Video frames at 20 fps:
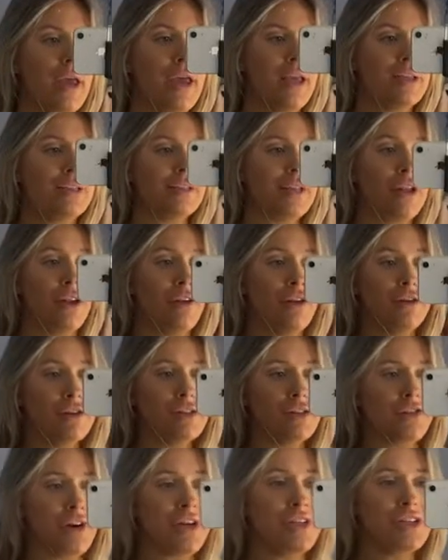it's a lot
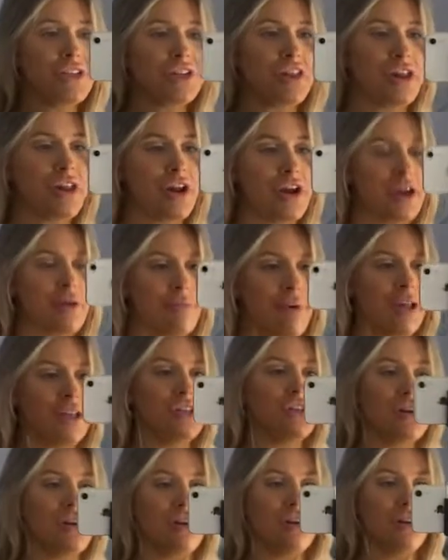stretchier than I
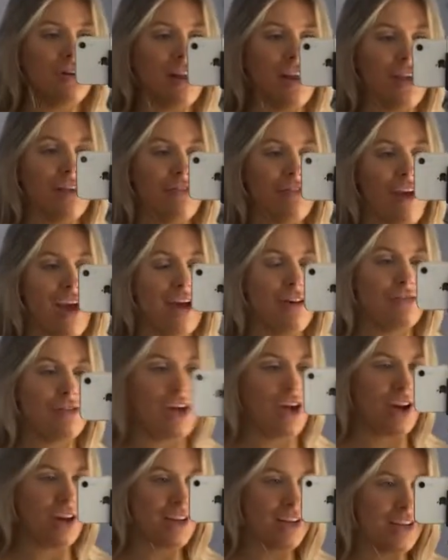imagined, like for how
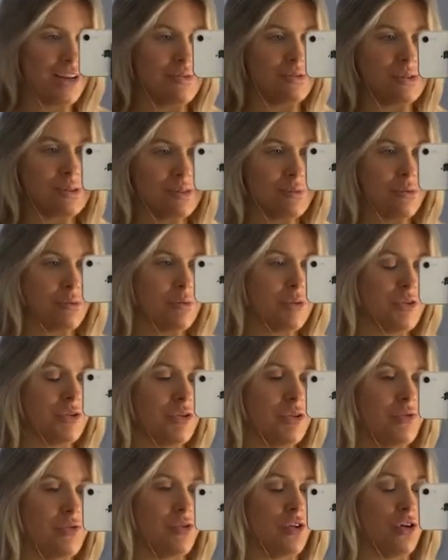tiny it was. I probably got
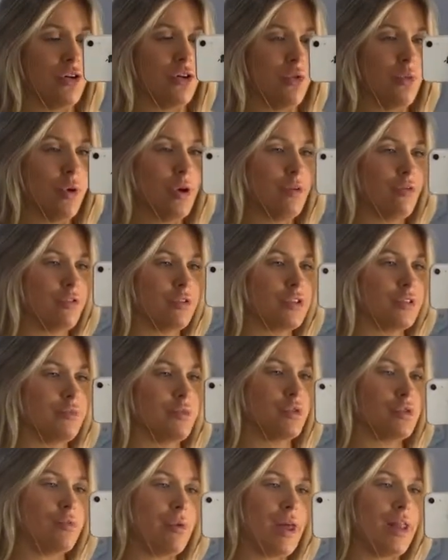it got away with a
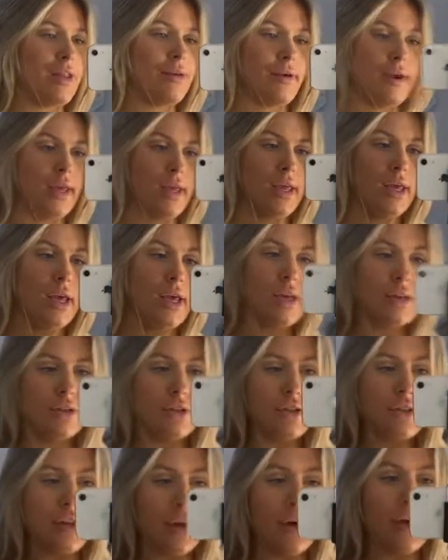small, but anyway,
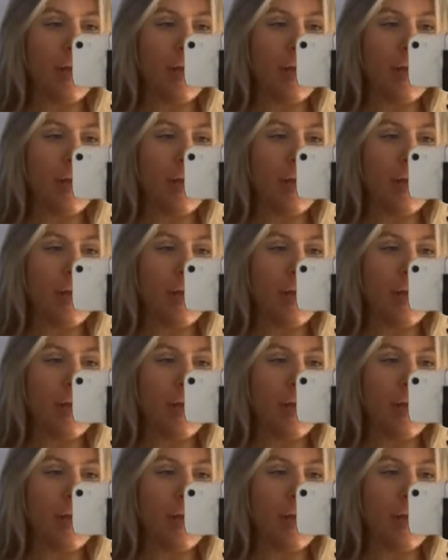just so I